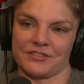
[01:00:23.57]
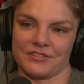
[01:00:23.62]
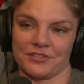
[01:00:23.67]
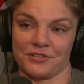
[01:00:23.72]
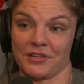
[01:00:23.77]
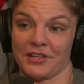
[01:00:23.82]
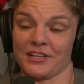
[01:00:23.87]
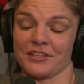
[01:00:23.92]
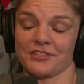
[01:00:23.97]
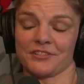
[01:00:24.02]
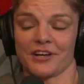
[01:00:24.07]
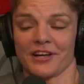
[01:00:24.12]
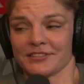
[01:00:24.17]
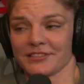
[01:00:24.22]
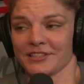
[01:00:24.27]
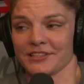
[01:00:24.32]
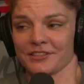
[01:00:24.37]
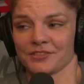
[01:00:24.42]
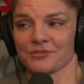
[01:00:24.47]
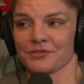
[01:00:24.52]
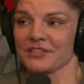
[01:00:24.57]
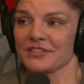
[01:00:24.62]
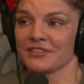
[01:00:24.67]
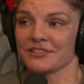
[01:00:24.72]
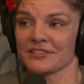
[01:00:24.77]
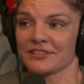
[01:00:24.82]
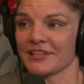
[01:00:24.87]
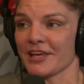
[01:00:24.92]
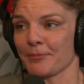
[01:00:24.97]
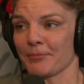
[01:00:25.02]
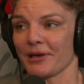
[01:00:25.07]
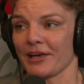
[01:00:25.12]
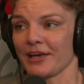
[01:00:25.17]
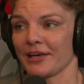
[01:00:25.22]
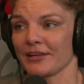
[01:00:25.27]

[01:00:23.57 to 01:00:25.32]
you know, getting your ass kicked really isn't that bad.